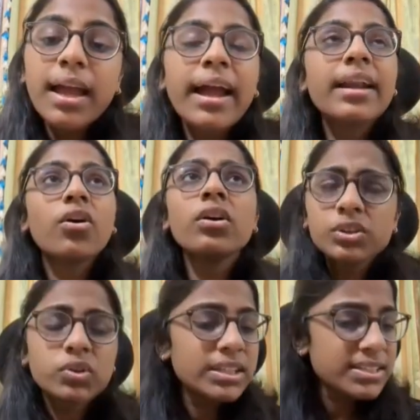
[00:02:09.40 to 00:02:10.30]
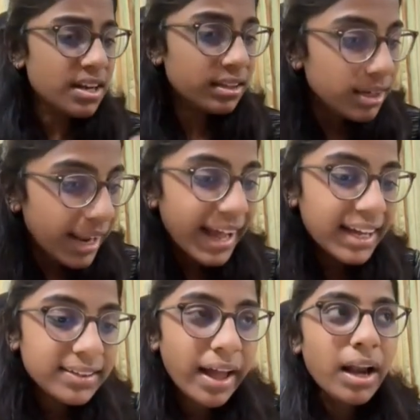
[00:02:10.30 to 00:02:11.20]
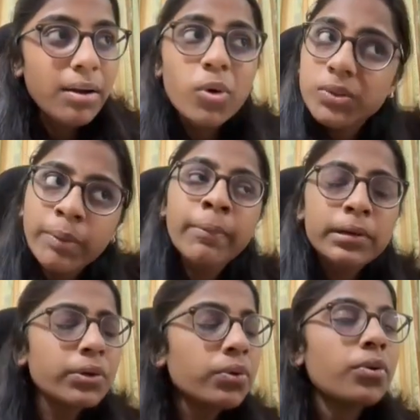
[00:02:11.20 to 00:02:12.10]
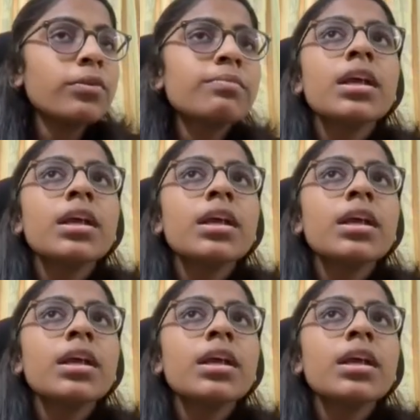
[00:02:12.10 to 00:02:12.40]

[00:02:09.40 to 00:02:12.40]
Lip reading: And also there's another hack that most people don't know.